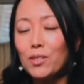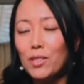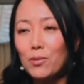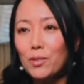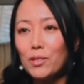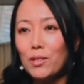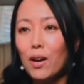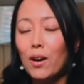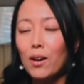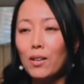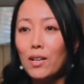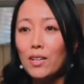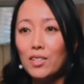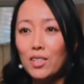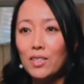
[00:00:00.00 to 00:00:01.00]
She's
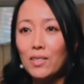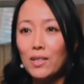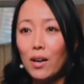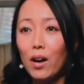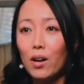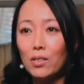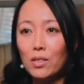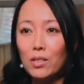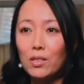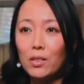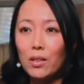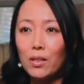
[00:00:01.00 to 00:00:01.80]
the author